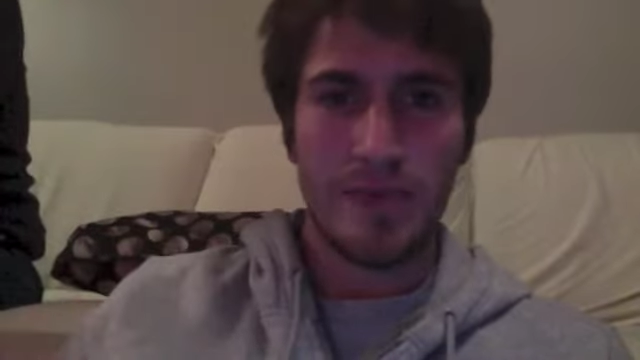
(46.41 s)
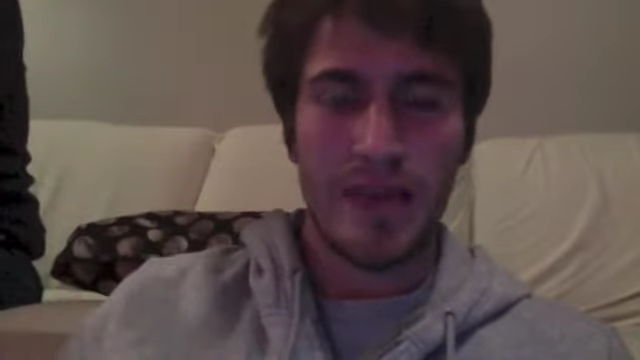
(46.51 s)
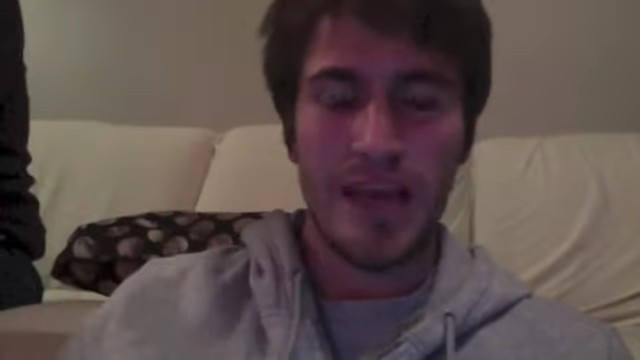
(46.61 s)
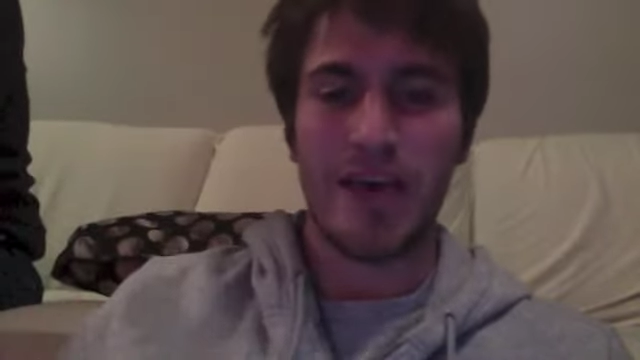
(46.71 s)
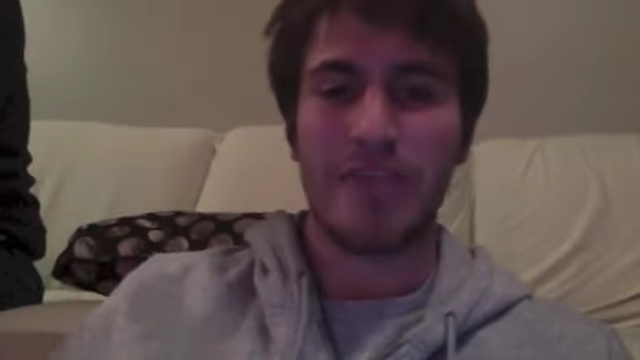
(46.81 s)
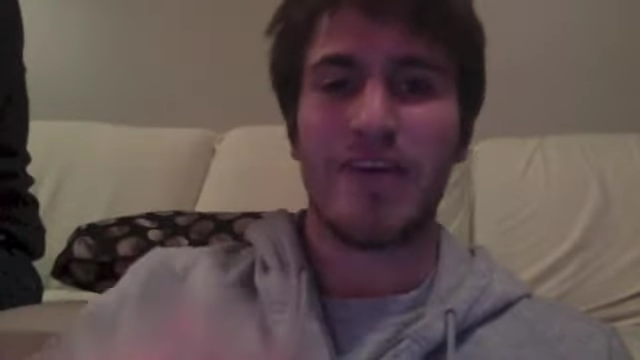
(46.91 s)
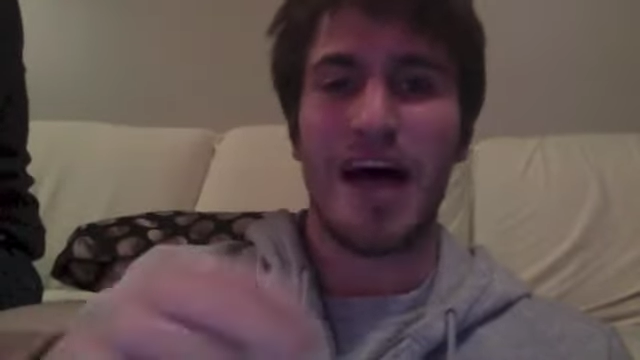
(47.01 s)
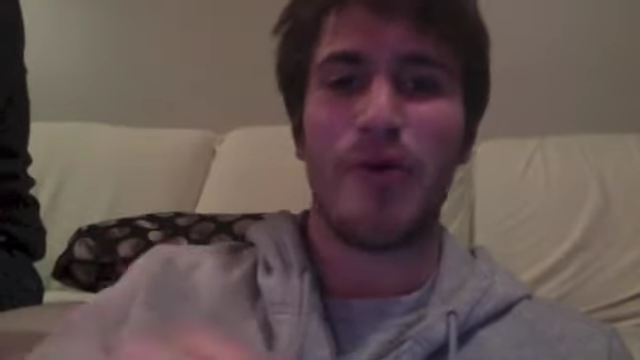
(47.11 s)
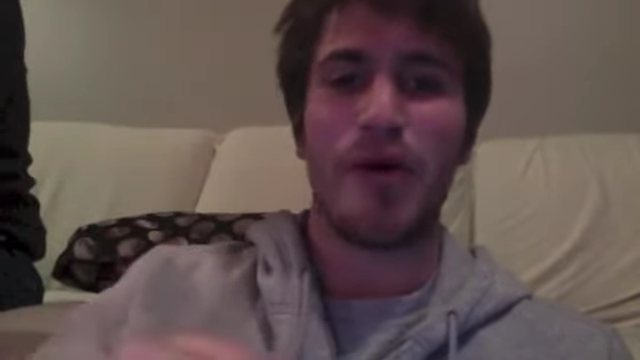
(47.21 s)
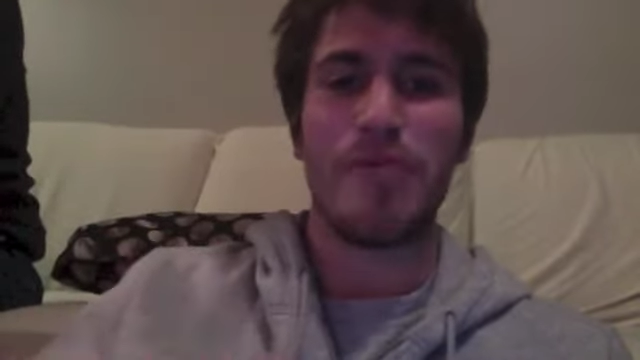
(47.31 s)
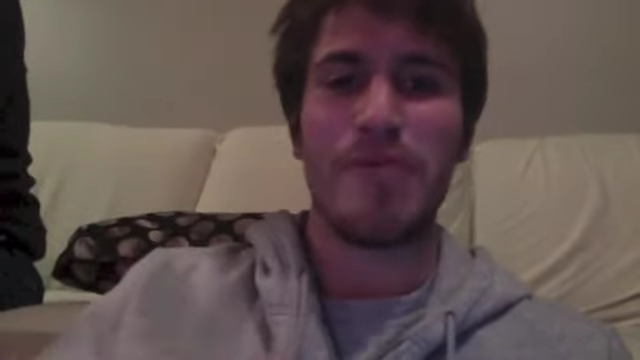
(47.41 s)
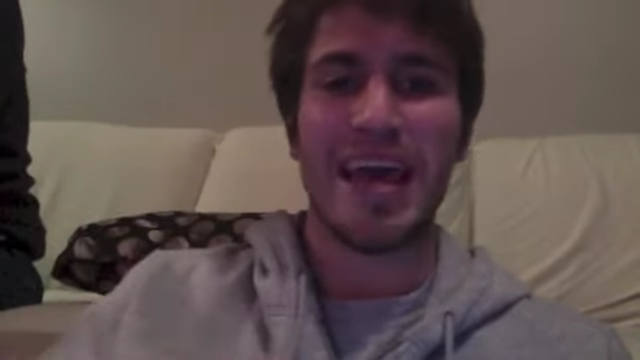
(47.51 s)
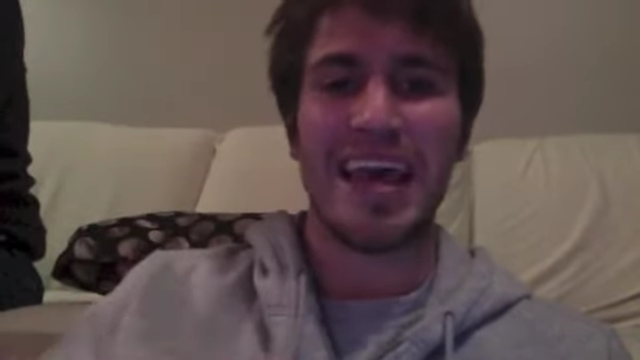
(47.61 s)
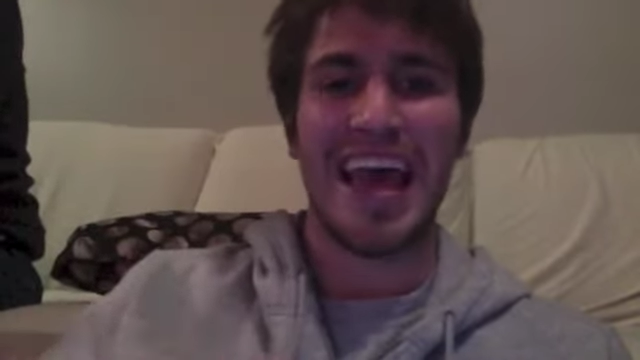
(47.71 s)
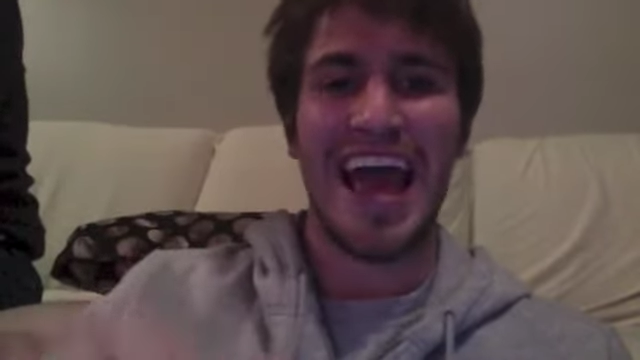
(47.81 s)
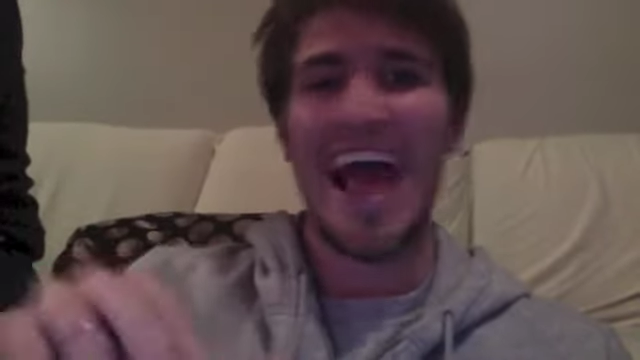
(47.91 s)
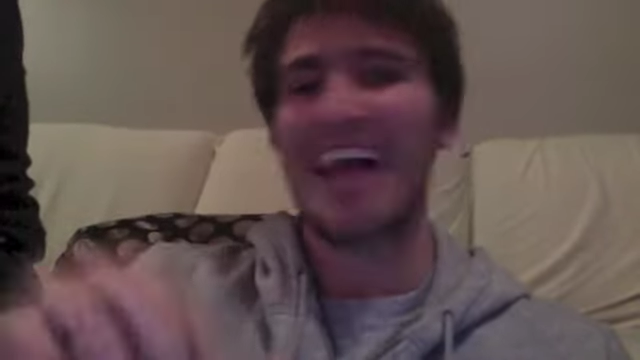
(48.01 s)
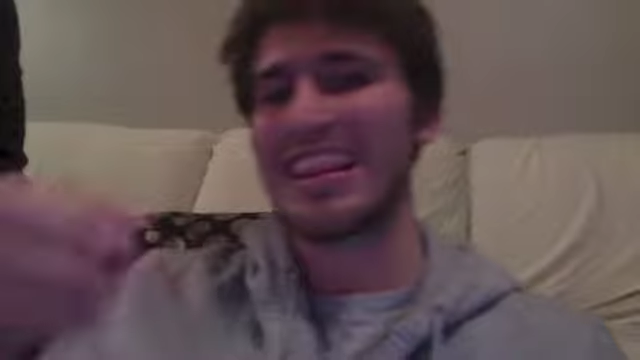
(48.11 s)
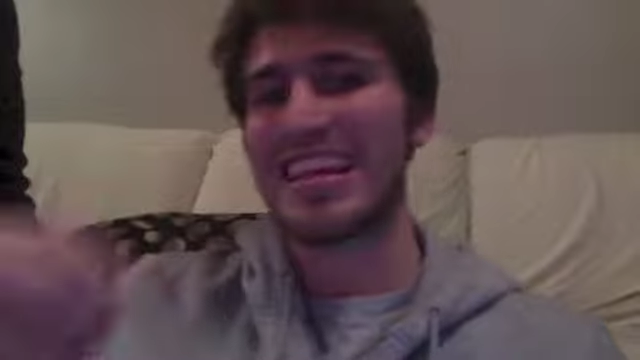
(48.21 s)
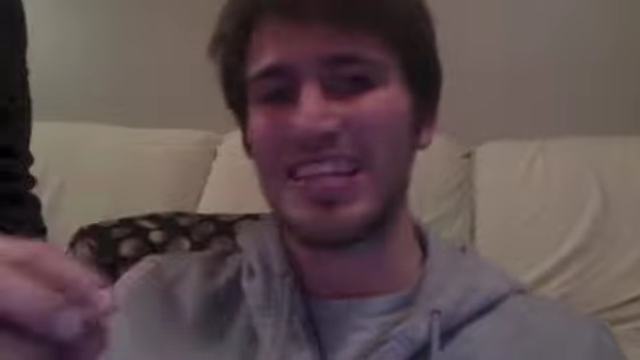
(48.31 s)
if I want to make at
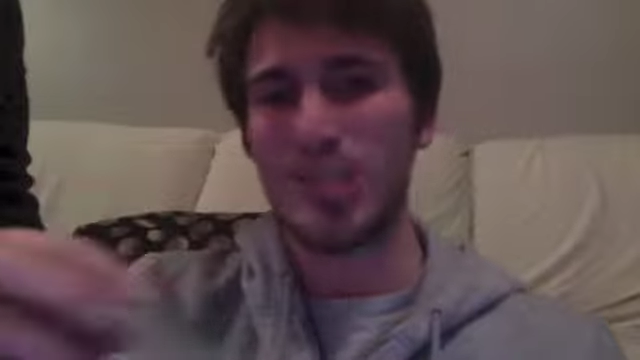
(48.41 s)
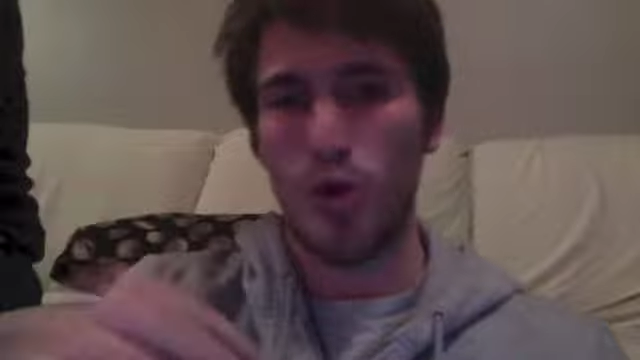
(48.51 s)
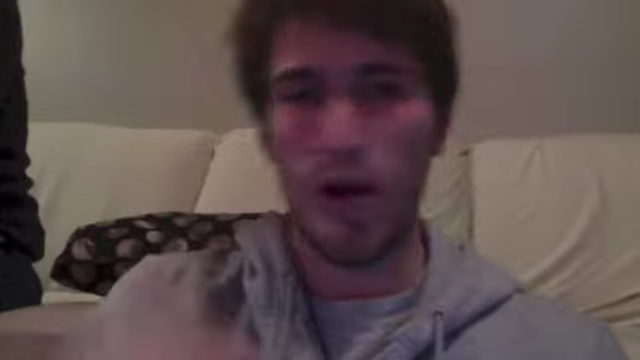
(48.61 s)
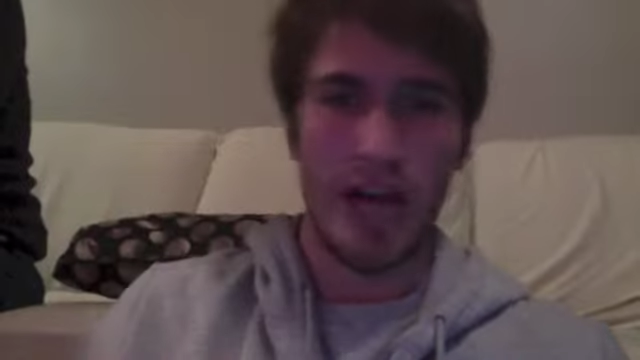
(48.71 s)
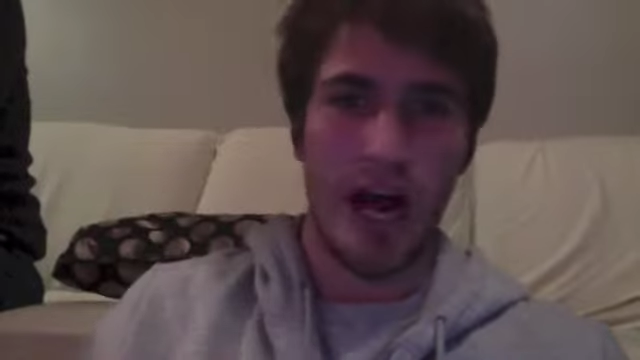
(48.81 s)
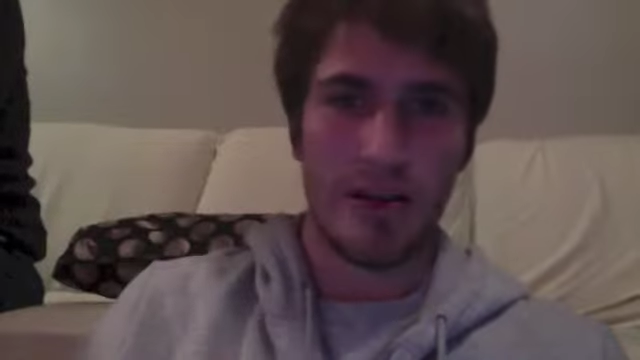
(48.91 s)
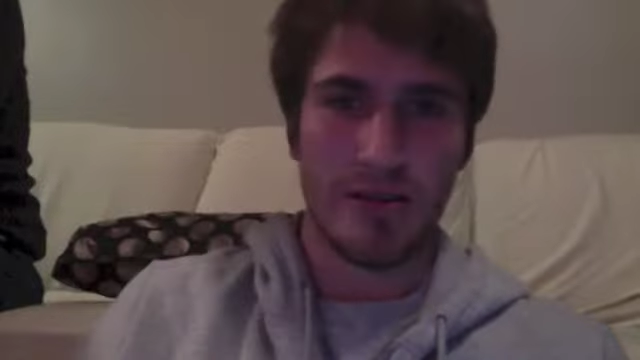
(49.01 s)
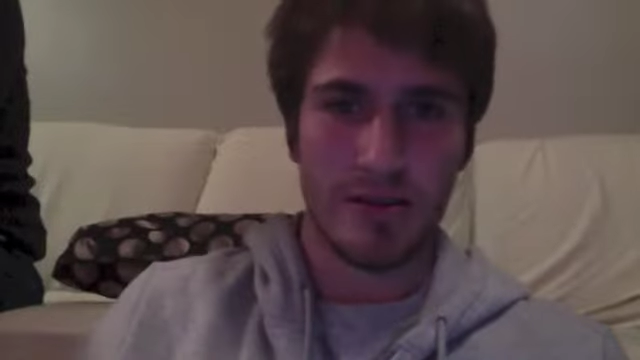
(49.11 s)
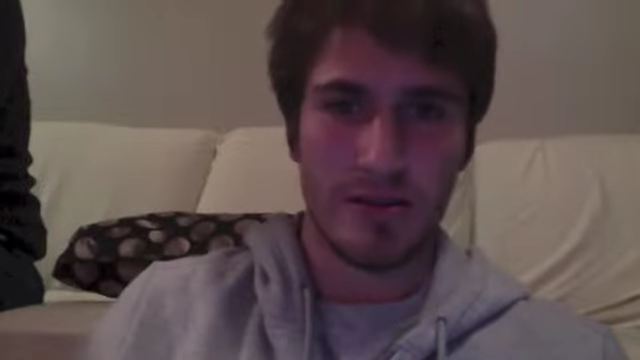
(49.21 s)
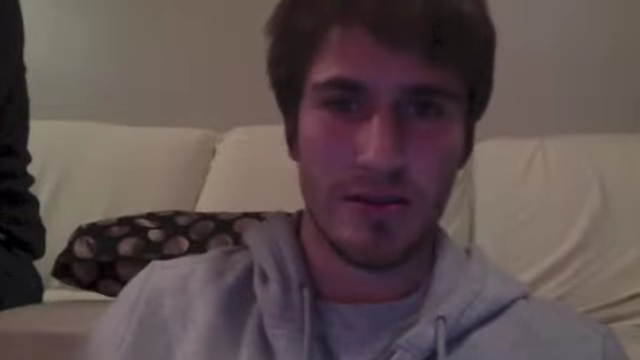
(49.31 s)
least $20.